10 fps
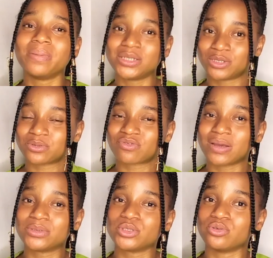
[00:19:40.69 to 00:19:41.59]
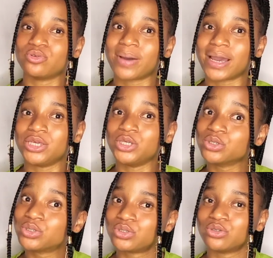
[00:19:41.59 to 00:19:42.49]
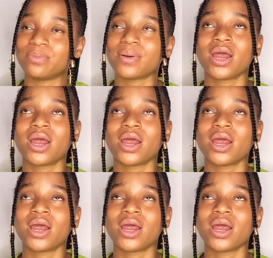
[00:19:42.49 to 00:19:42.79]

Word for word: please subscribe to my youtube